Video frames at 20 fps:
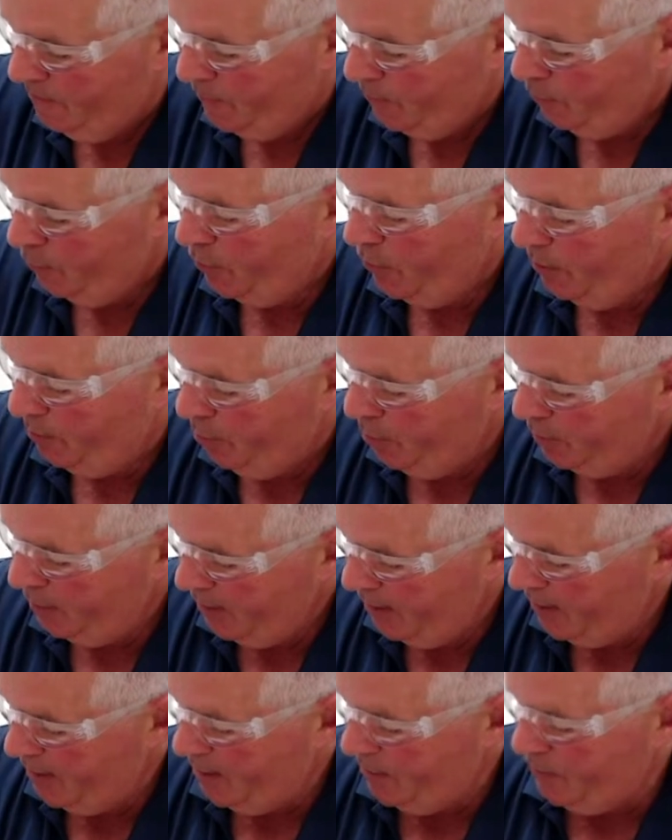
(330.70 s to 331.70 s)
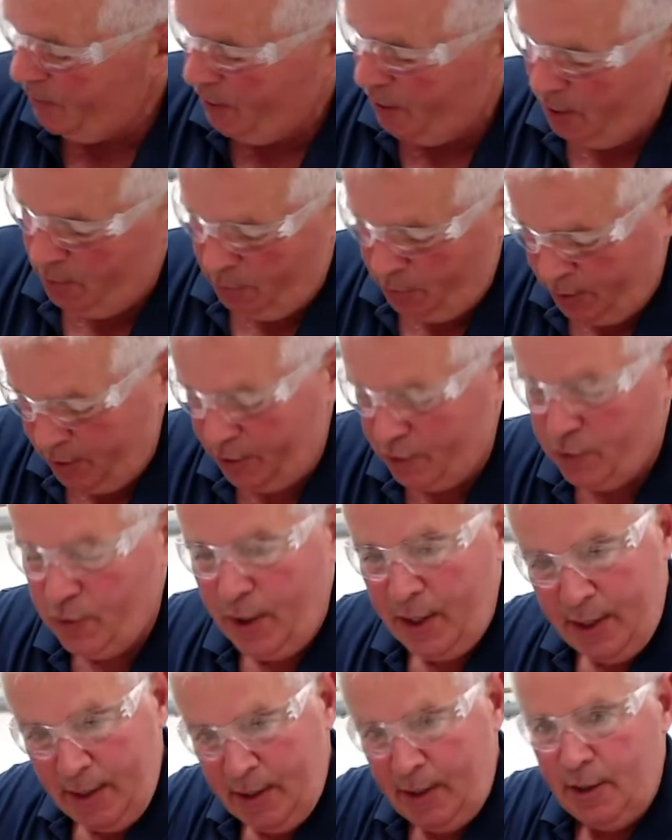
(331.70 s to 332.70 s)
We're going to put that on there. We're going to
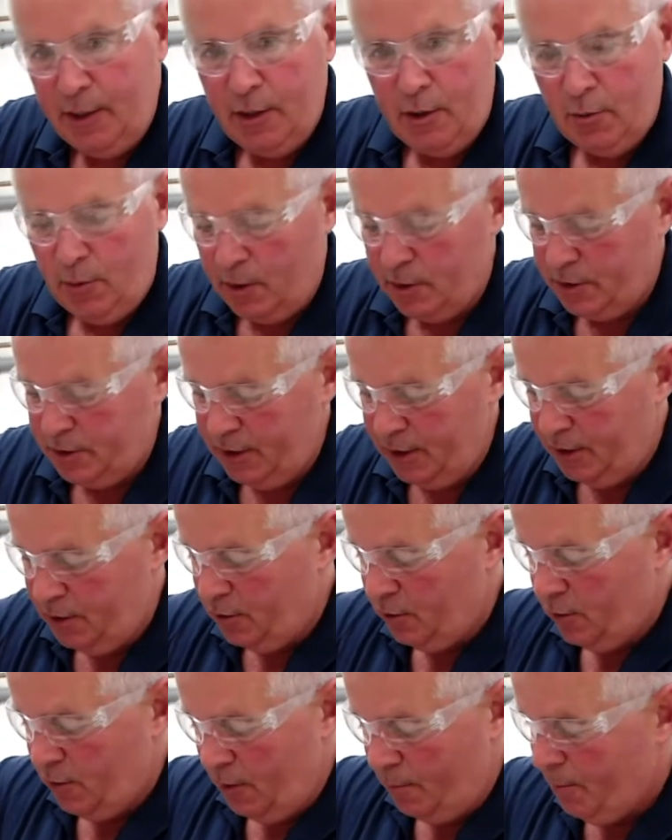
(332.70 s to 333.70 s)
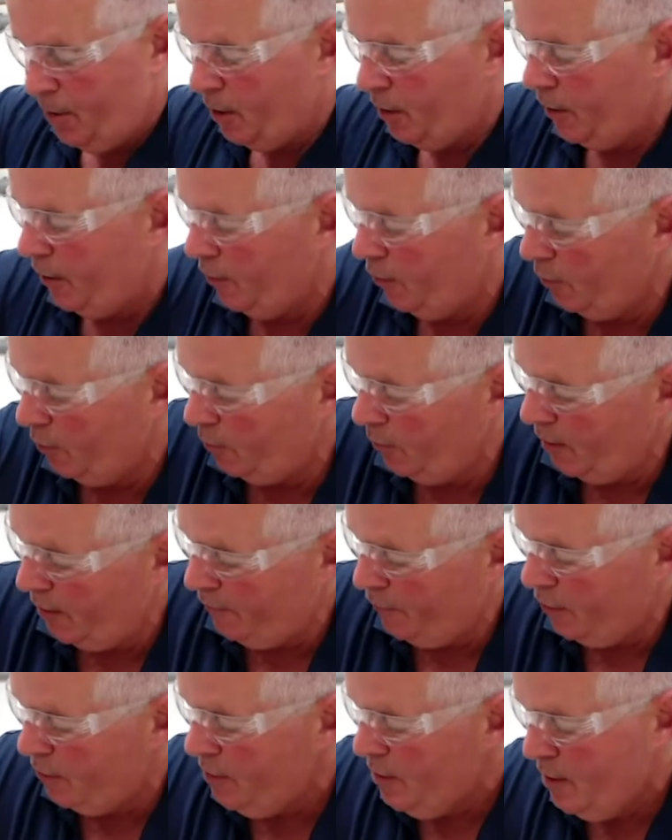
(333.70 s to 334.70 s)
drain it into our sink or our bucket or
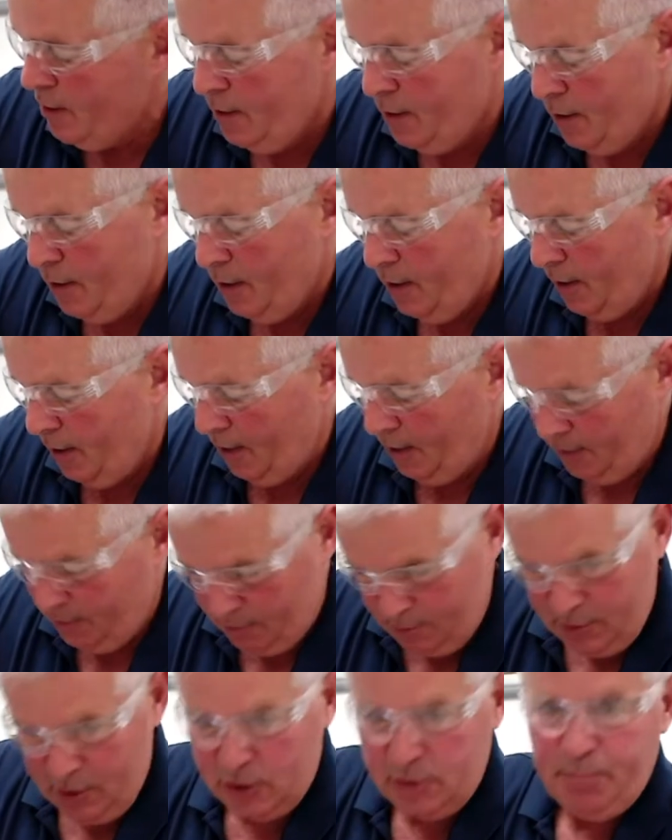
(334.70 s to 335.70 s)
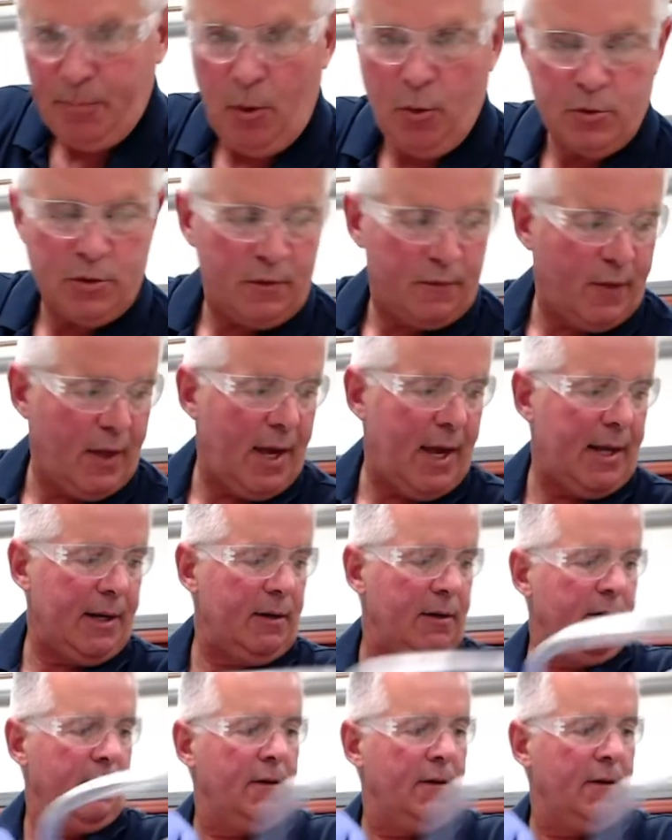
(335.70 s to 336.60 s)
wherever and dispose of that.